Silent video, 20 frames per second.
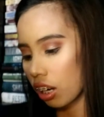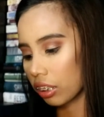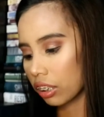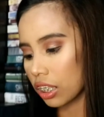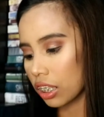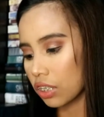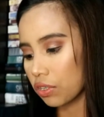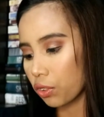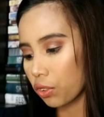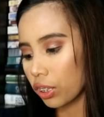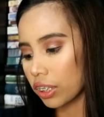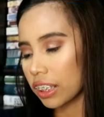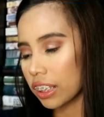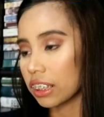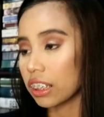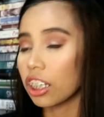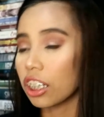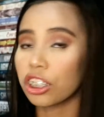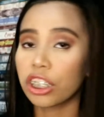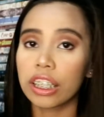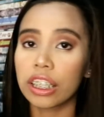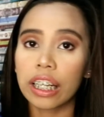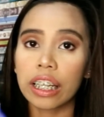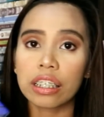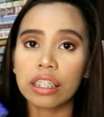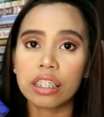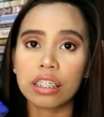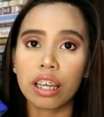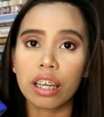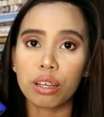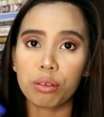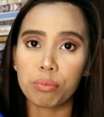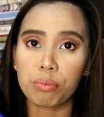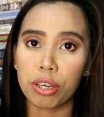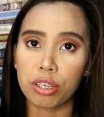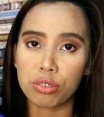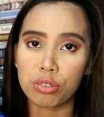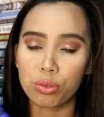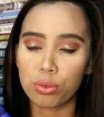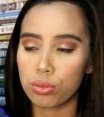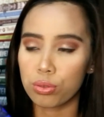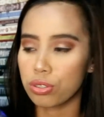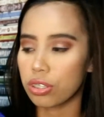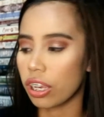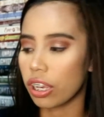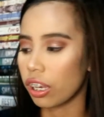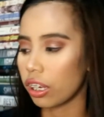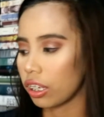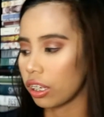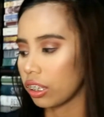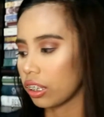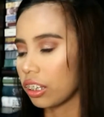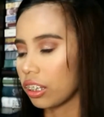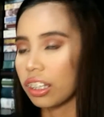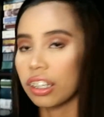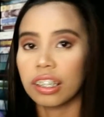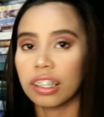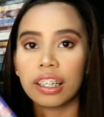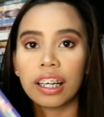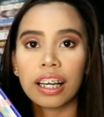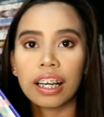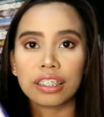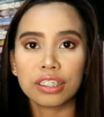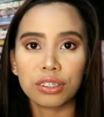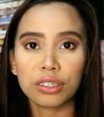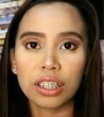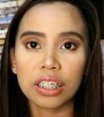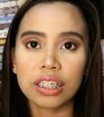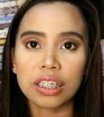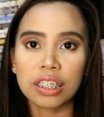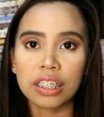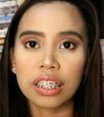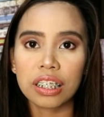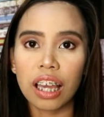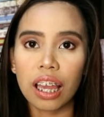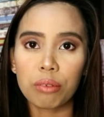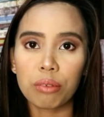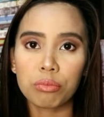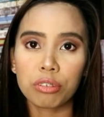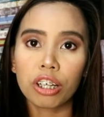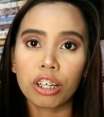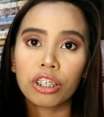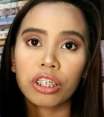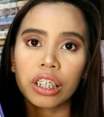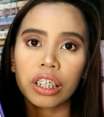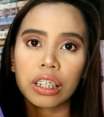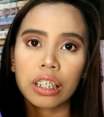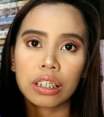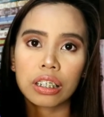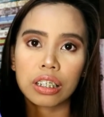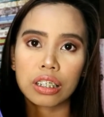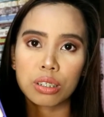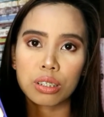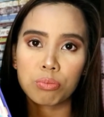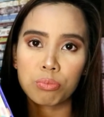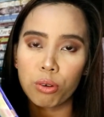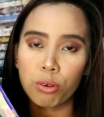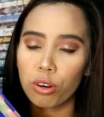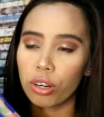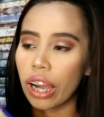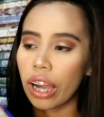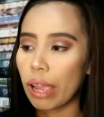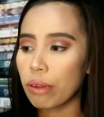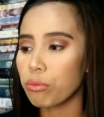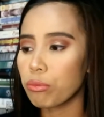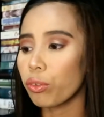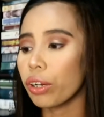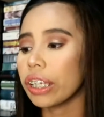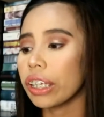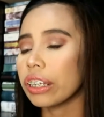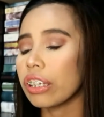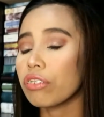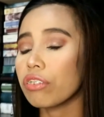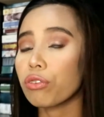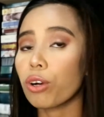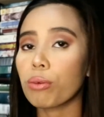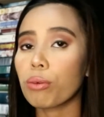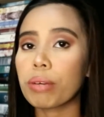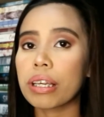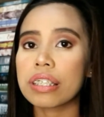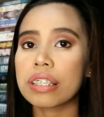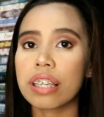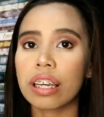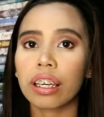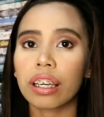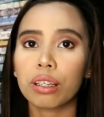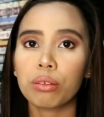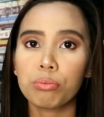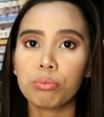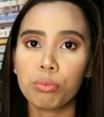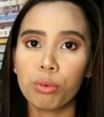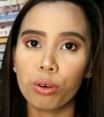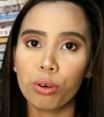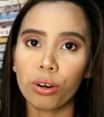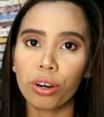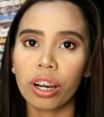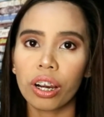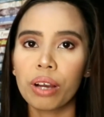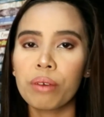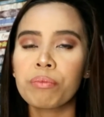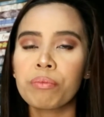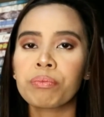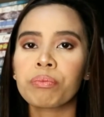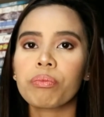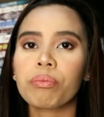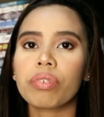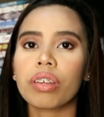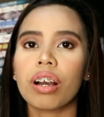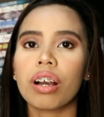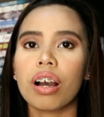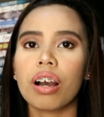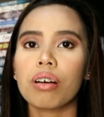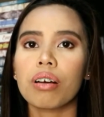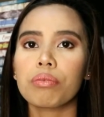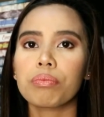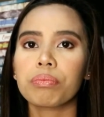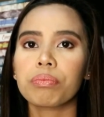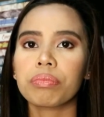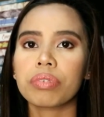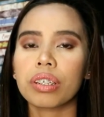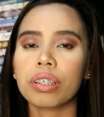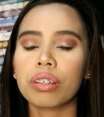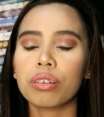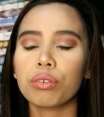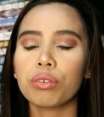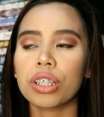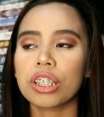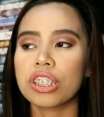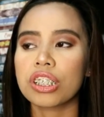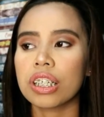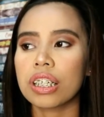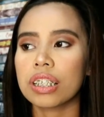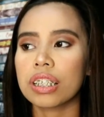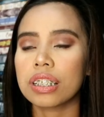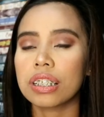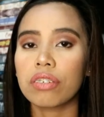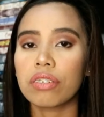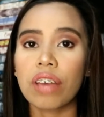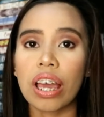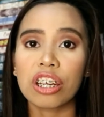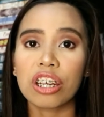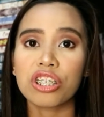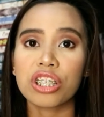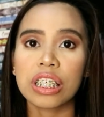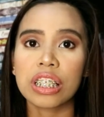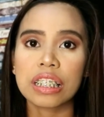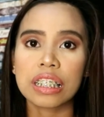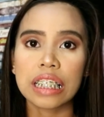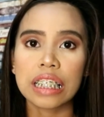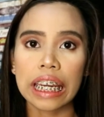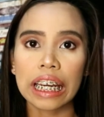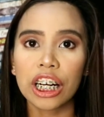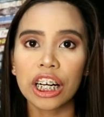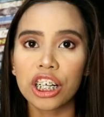this for 699 pesos and as you can see, I'm done reading this book. I'm waiting for my second book. Which is The Vanishing Stair.